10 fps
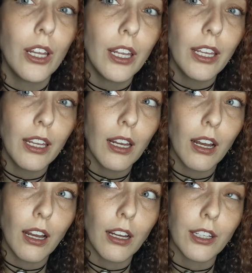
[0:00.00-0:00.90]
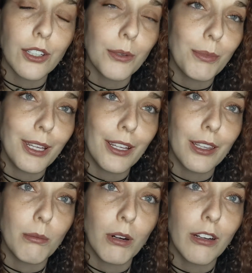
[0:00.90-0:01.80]
uh, could be the
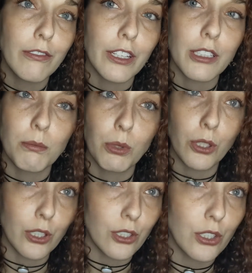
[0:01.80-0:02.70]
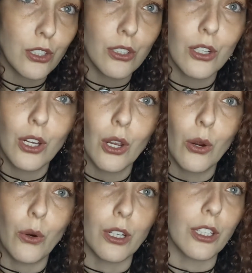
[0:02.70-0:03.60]
perfect push or
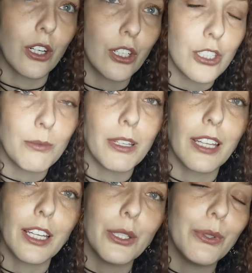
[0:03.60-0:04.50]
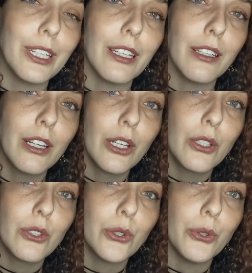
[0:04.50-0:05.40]
encouragement that you need
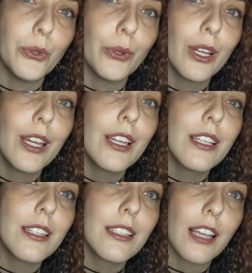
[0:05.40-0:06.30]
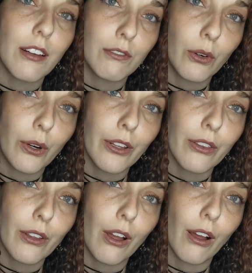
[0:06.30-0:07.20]
to set forth
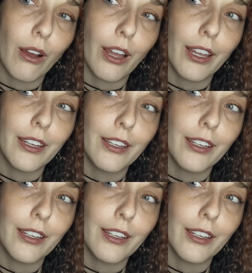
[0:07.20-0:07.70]
on